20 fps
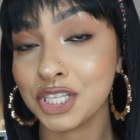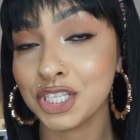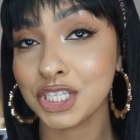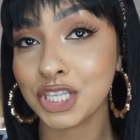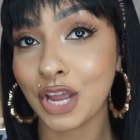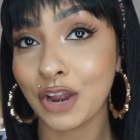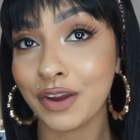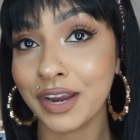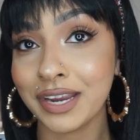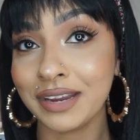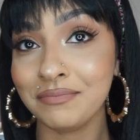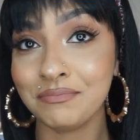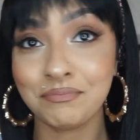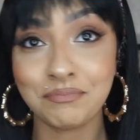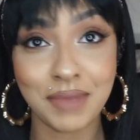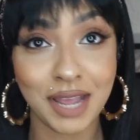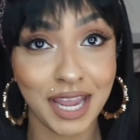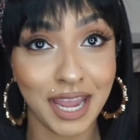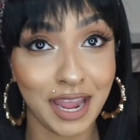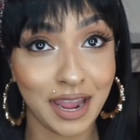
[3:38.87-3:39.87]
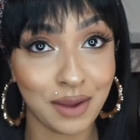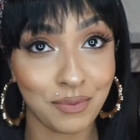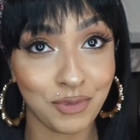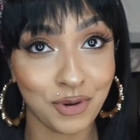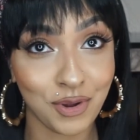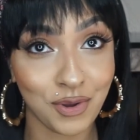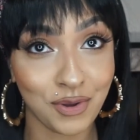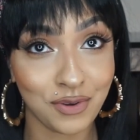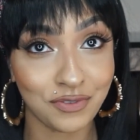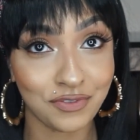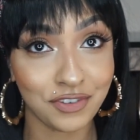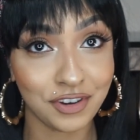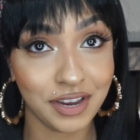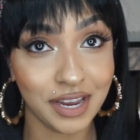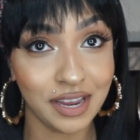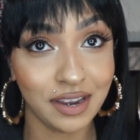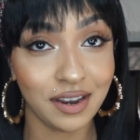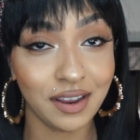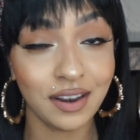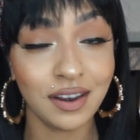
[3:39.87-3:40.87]
Sorry, my camera
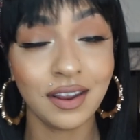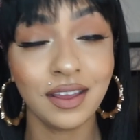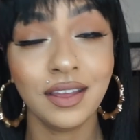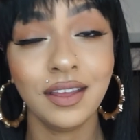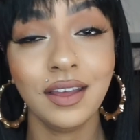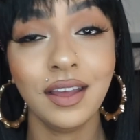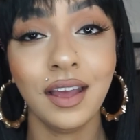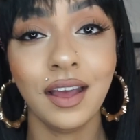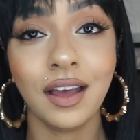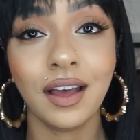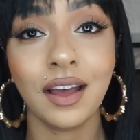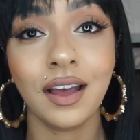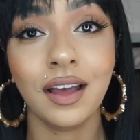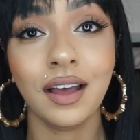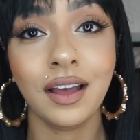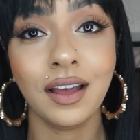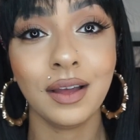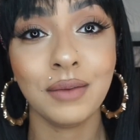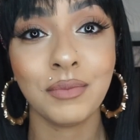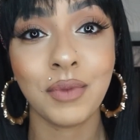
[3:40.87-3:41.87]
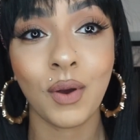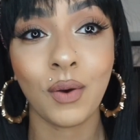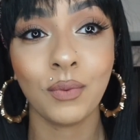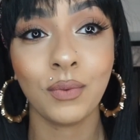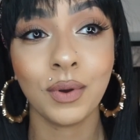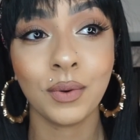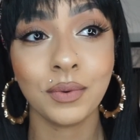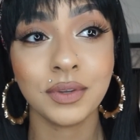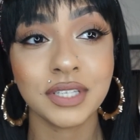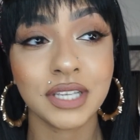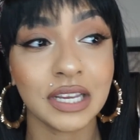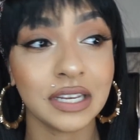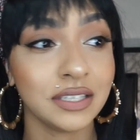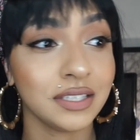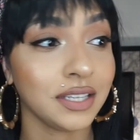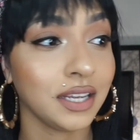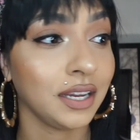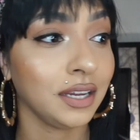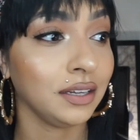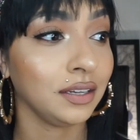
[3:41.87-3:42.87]
overheated. What was I
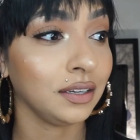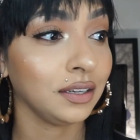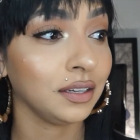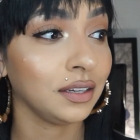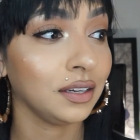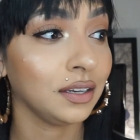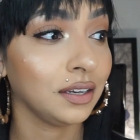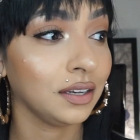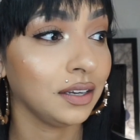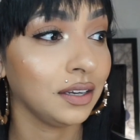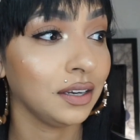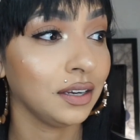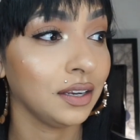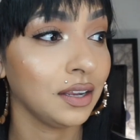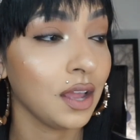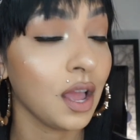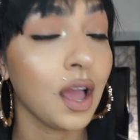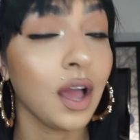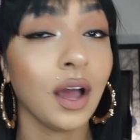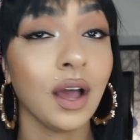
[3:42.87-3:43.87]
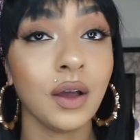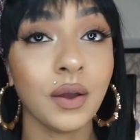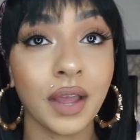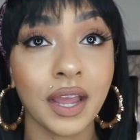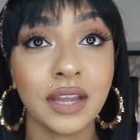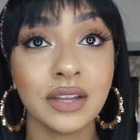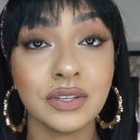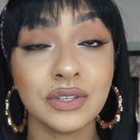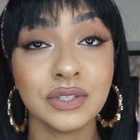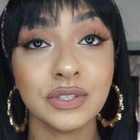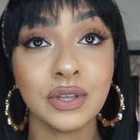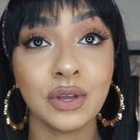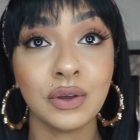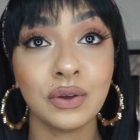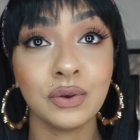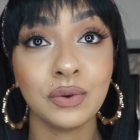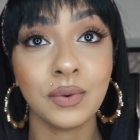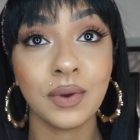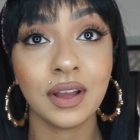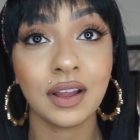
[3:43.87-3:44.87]
saying? Okay,
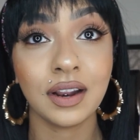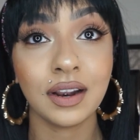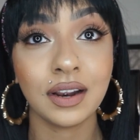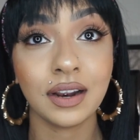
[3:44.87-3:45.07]
so